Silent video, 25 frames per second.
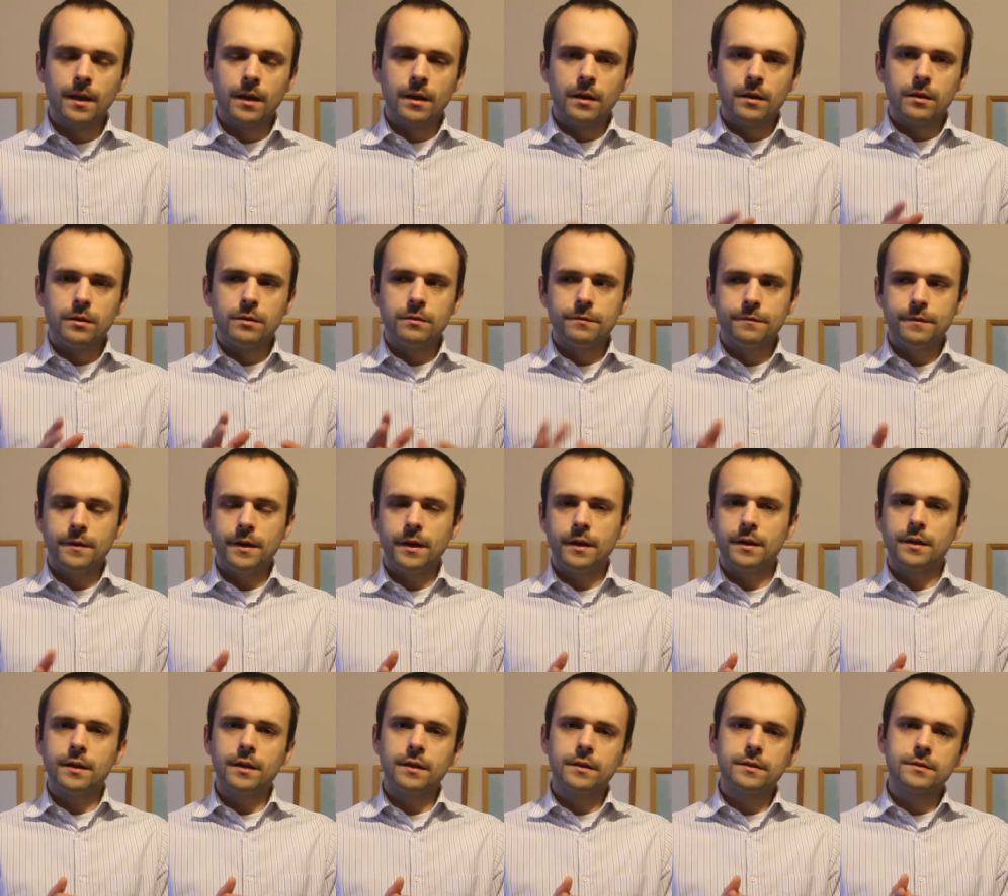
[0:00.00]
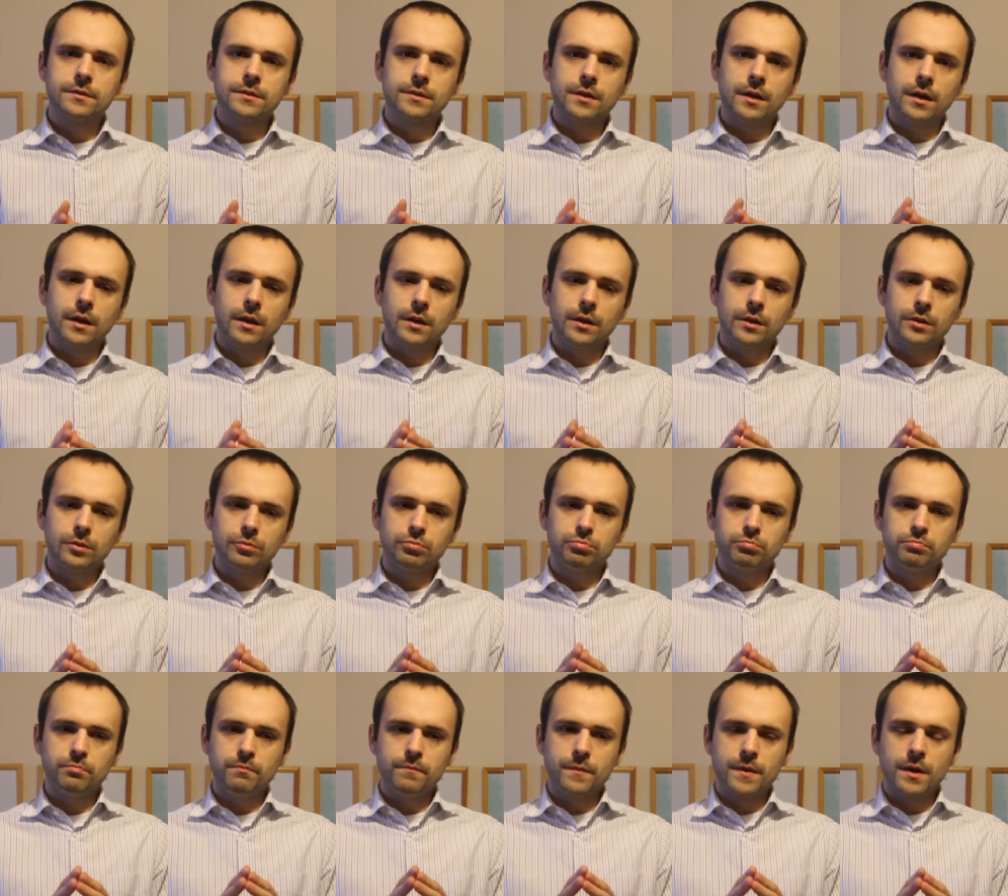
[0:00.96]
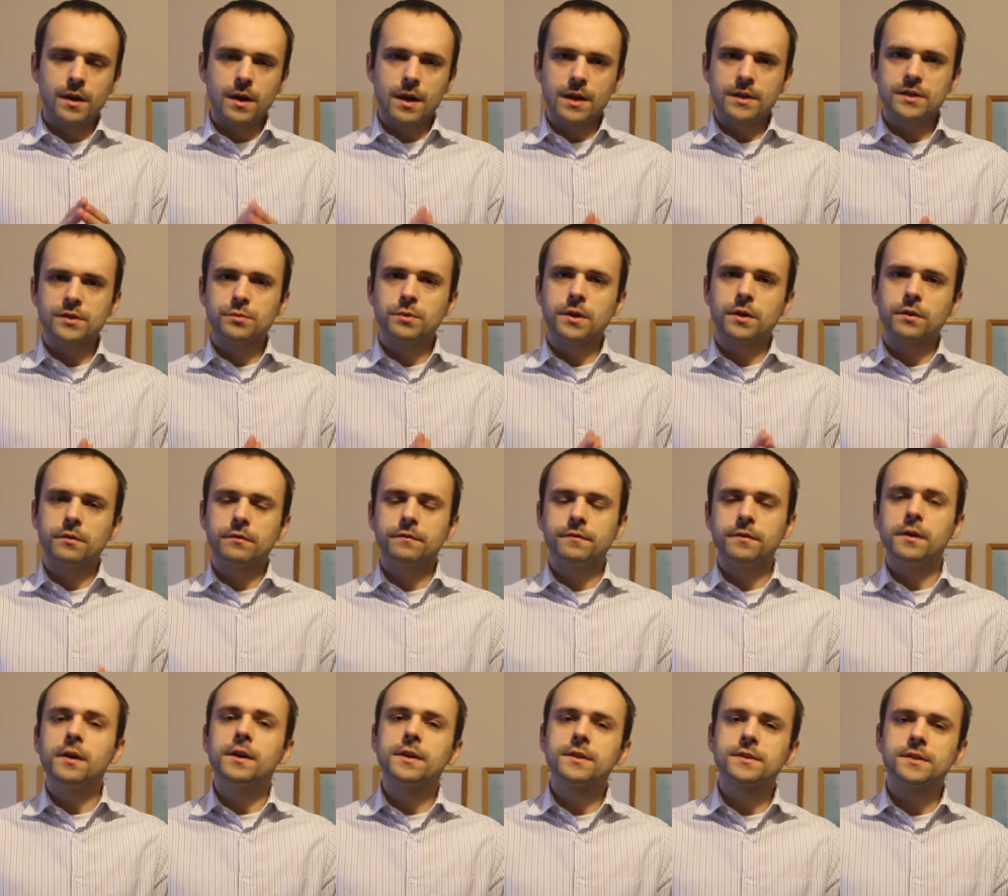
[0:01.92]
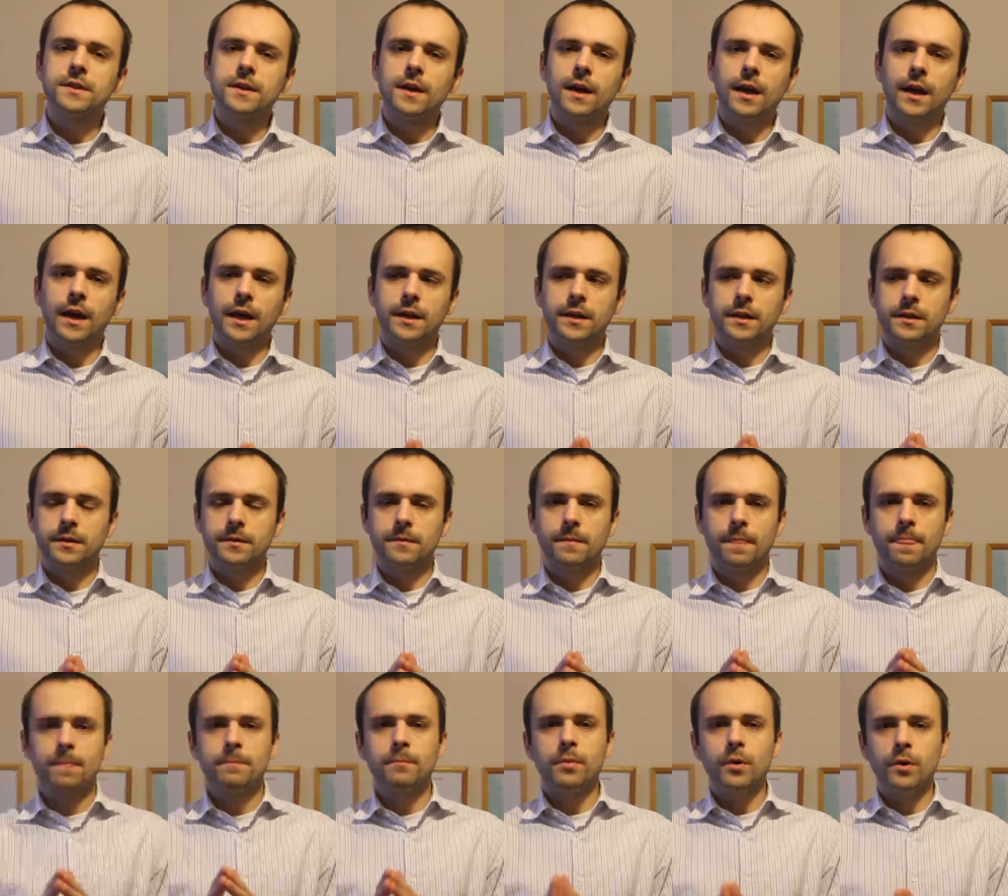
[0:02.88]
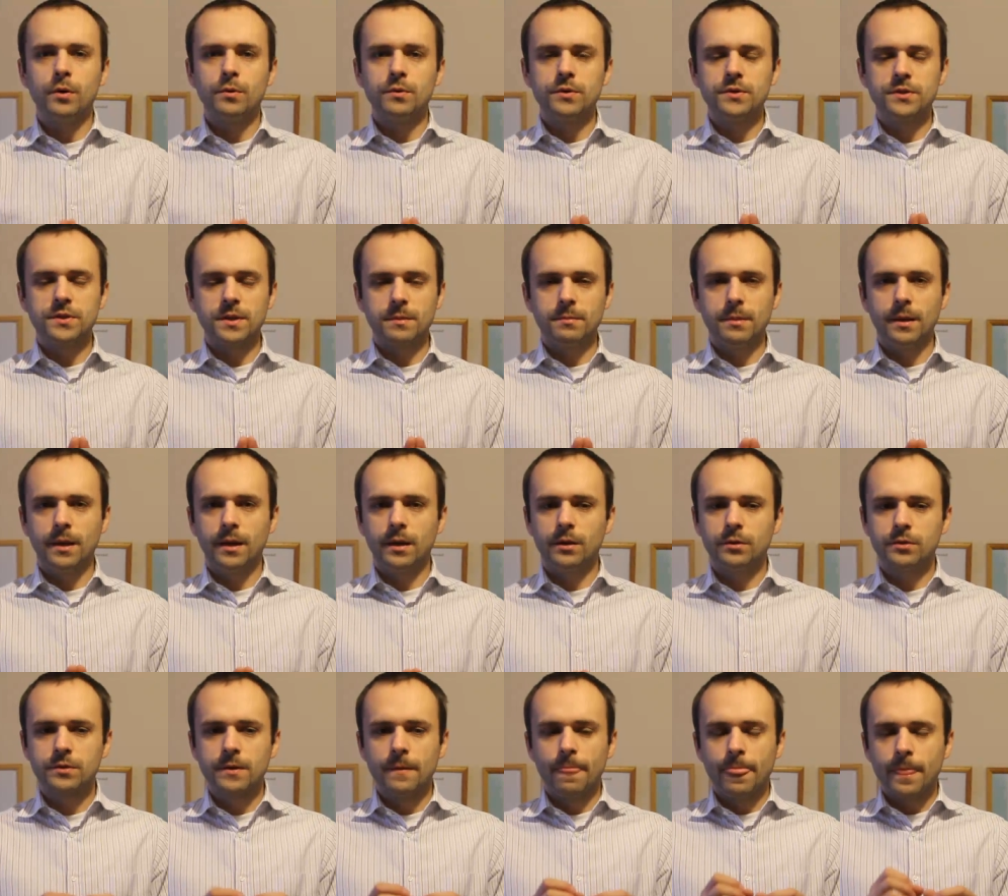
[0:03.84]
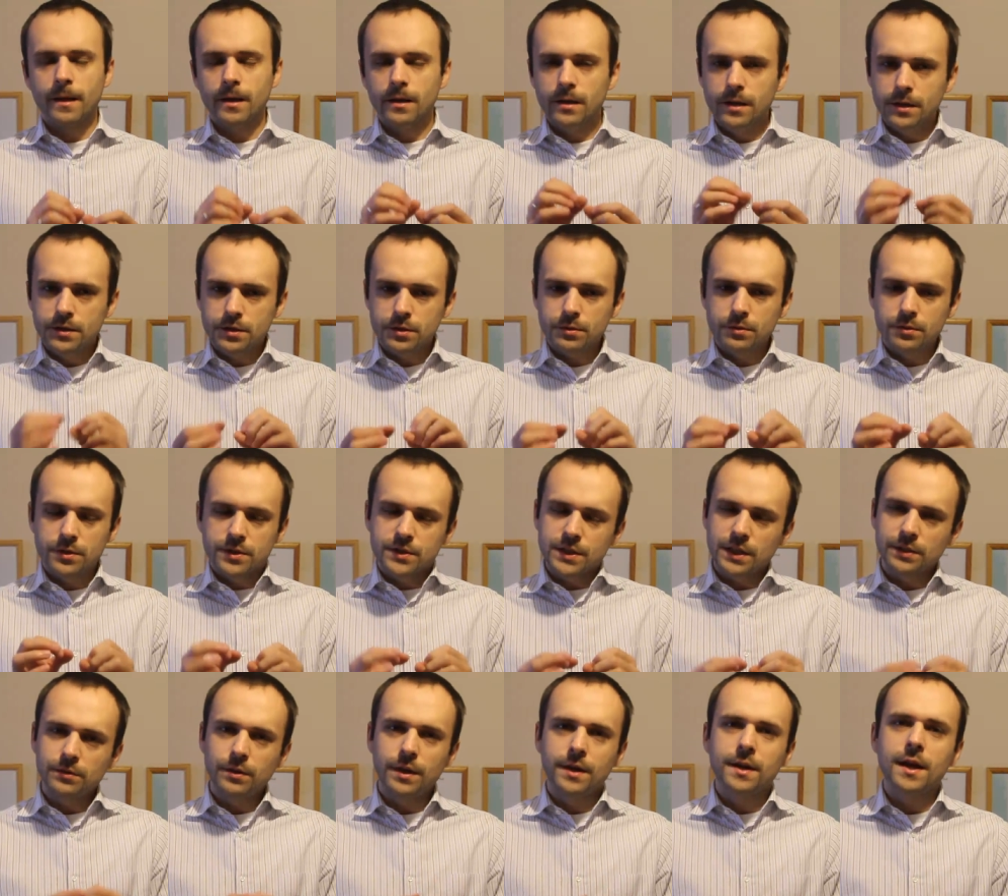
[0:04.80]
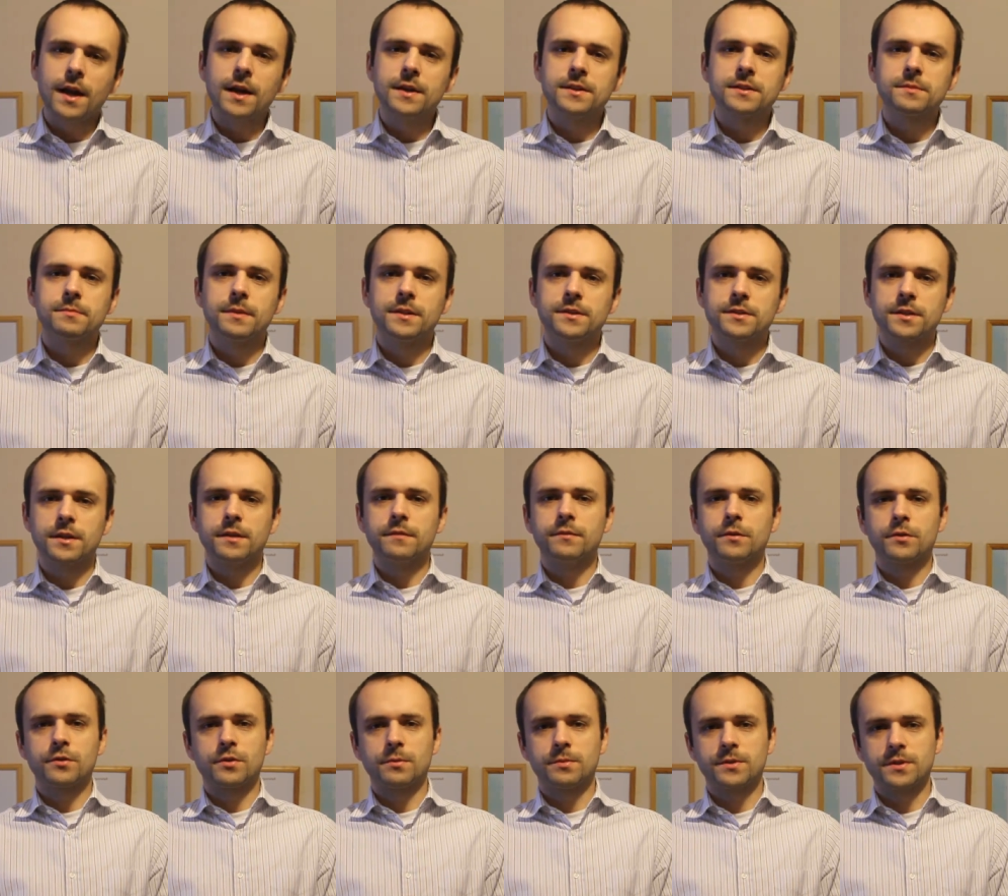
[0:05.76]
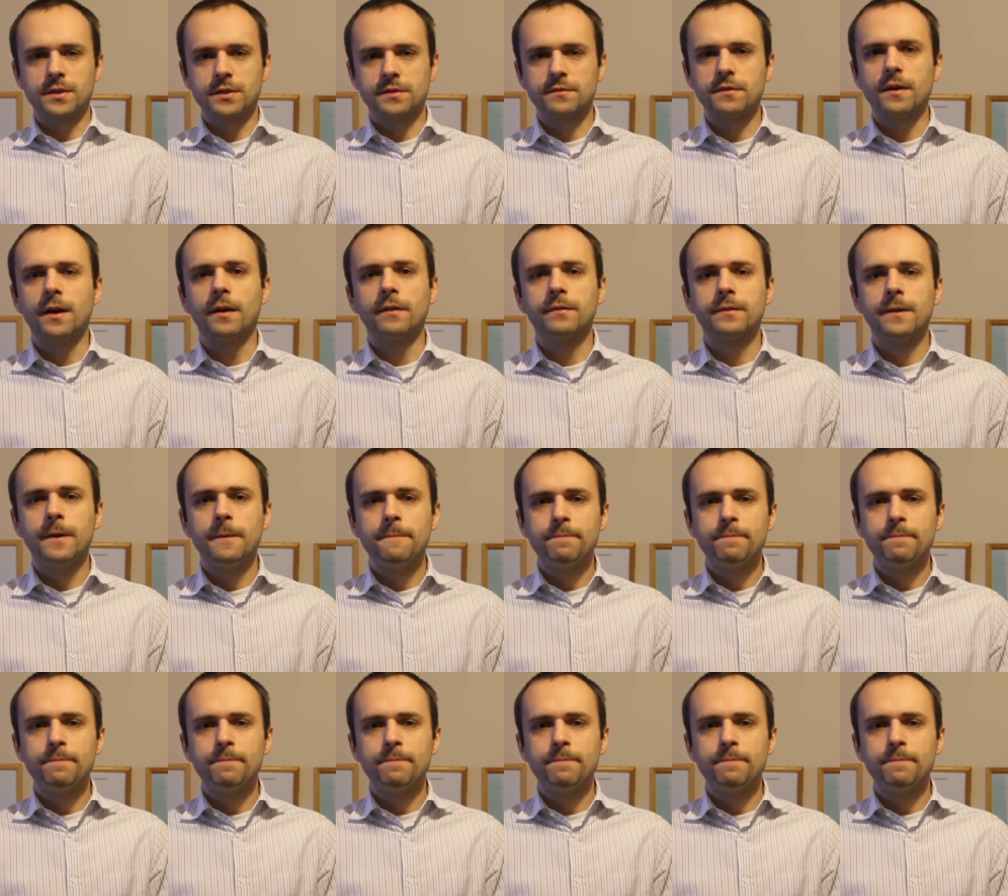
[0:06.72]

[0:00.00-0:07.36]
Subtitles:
you find that last week on Thursday I had a post about little subtle enhancements in Photoshop CS5.